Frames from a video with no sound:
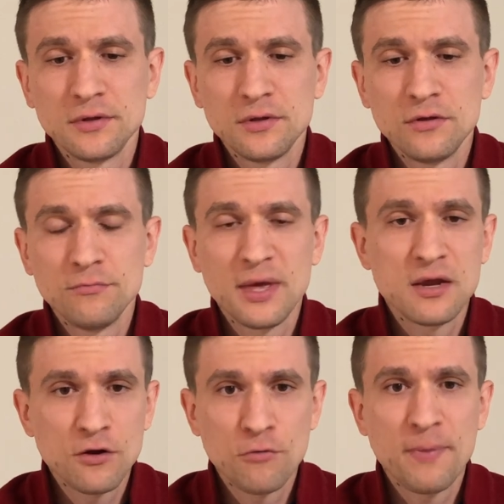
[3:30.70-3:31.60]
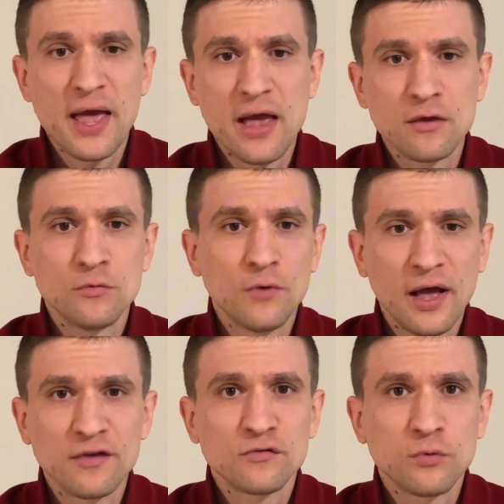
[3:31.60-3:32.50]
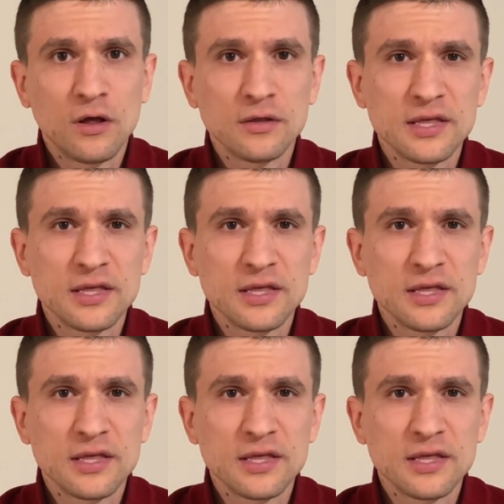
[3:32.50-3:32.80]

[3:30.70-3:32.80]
you may know Patton Oswalt.